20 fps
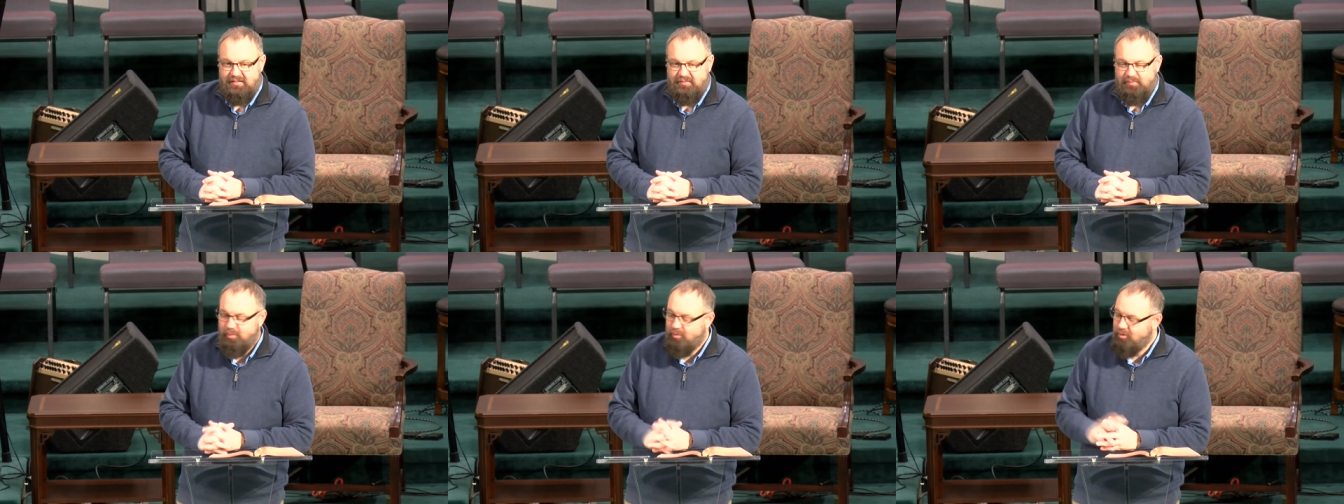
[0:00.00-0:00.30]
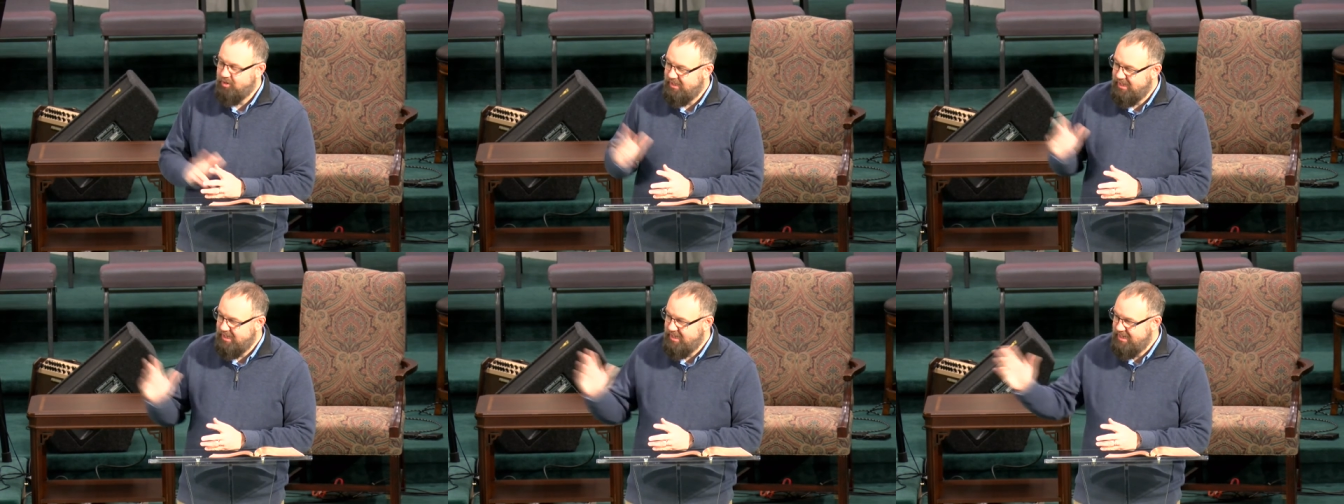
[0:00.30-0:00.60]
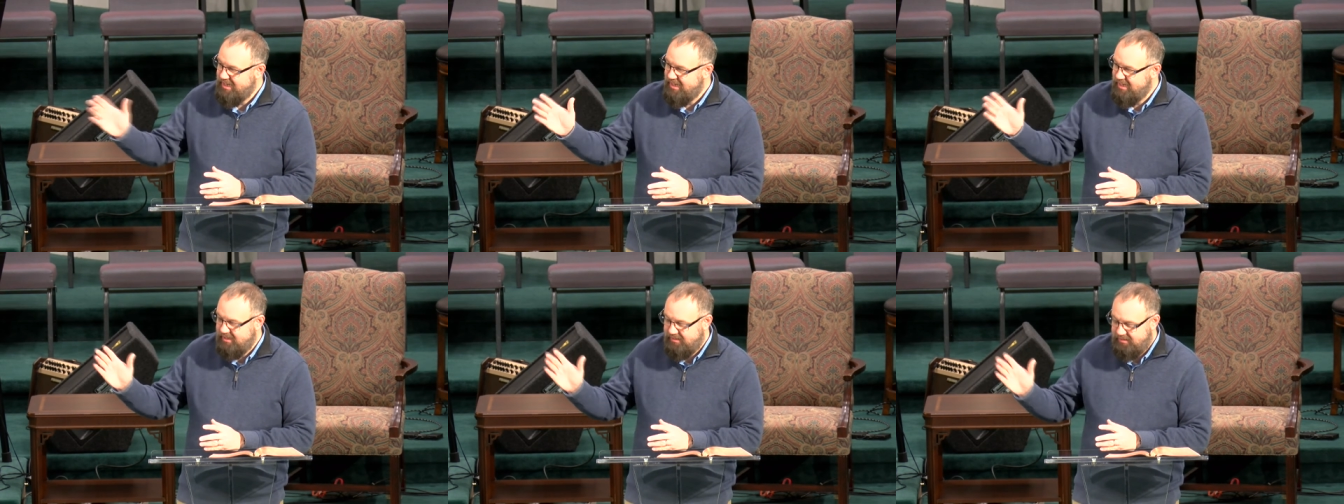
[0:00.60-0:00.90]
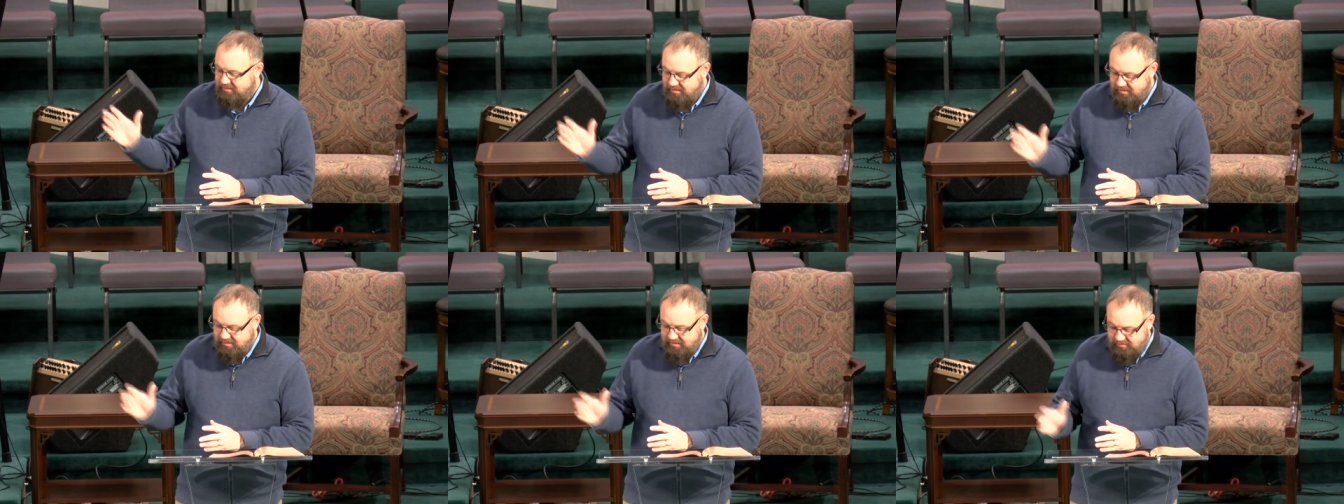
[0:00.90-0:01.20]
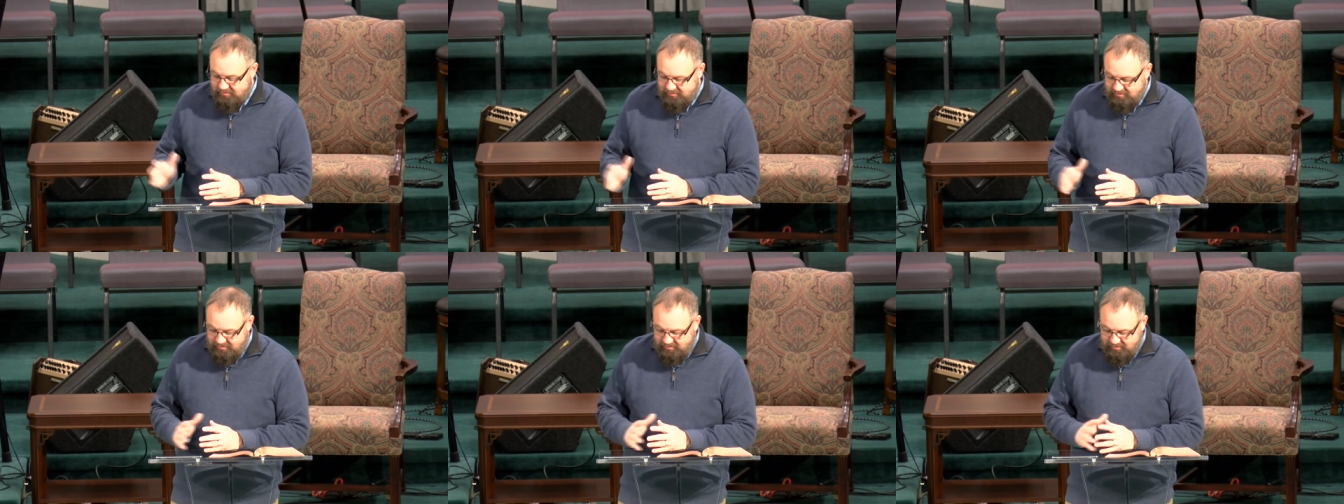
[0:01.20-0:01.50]
pointing ahead
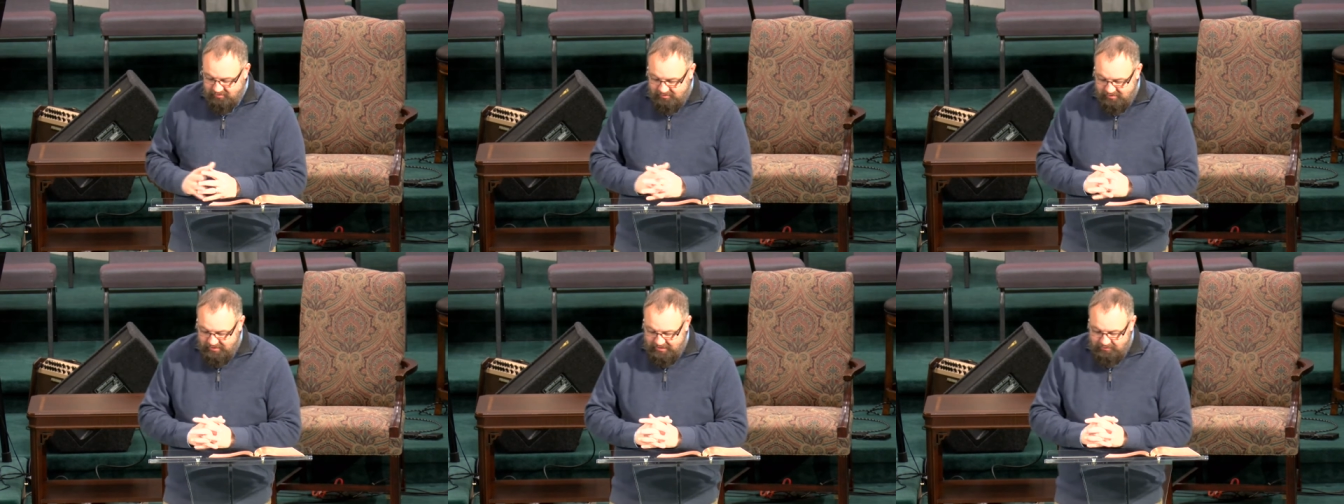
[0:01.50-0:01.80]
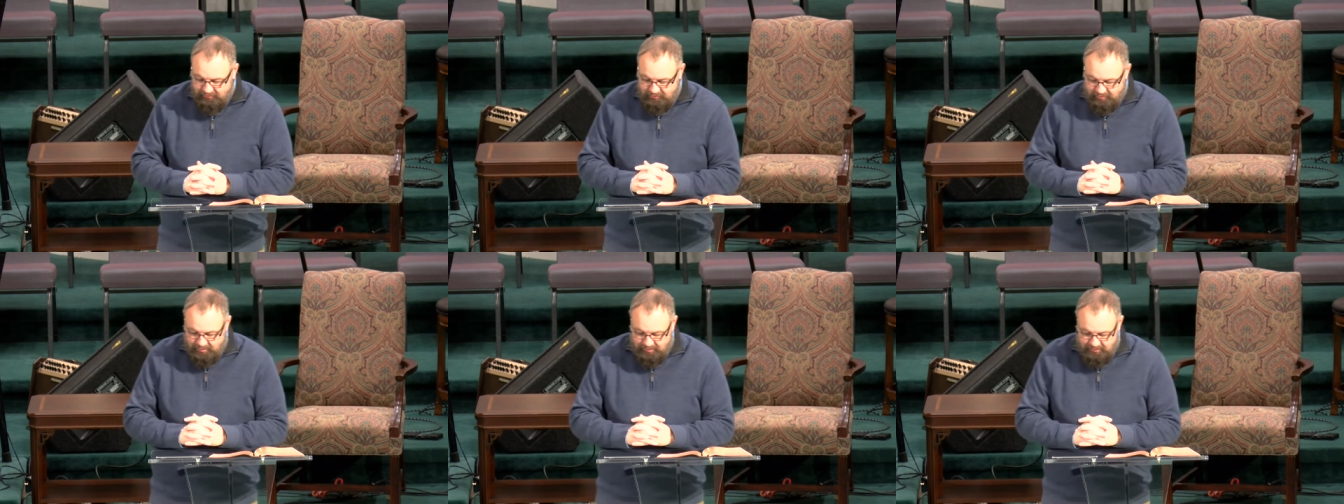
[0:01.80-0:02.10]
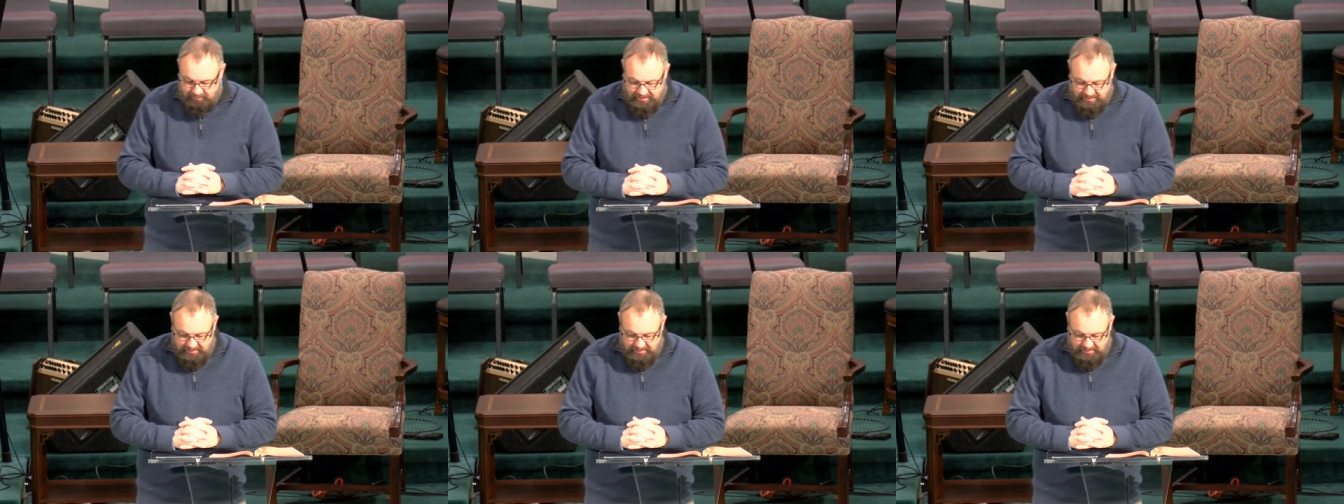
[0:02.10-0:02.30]
to the Savior.